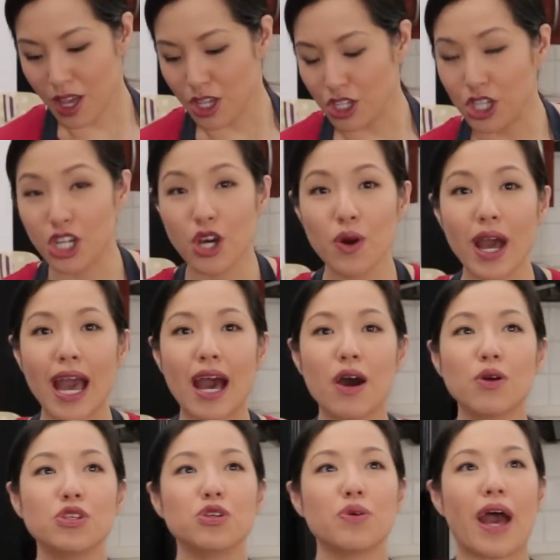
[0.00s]
You know how
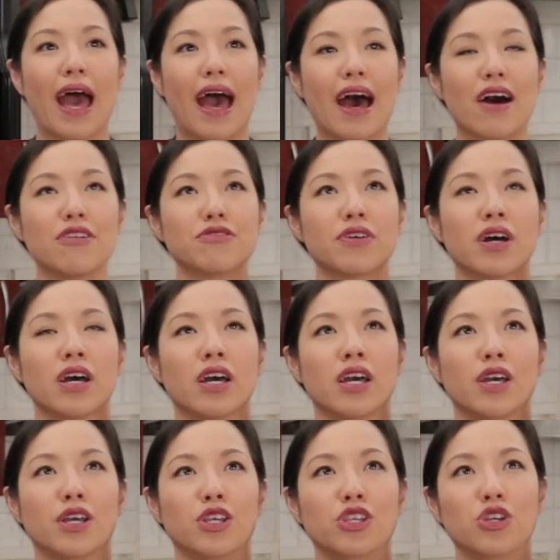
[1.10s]
you have
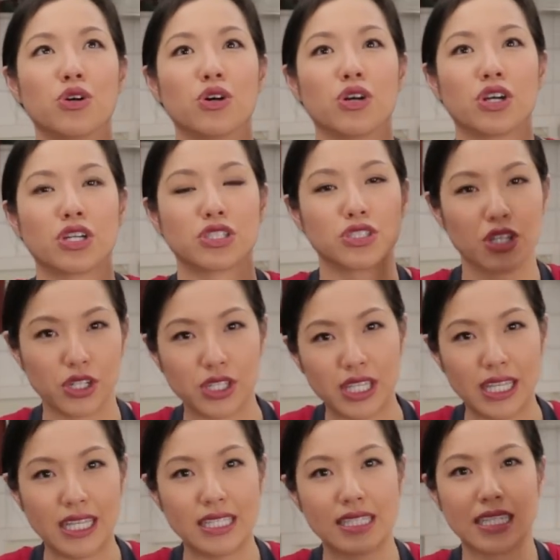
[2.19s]
your
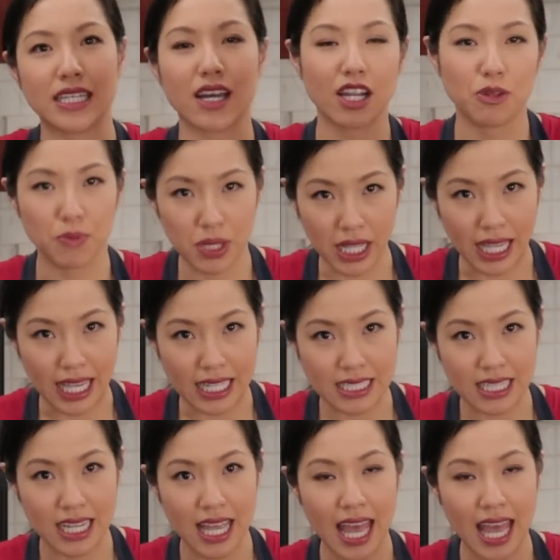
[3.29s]
turkey sitting on a plate,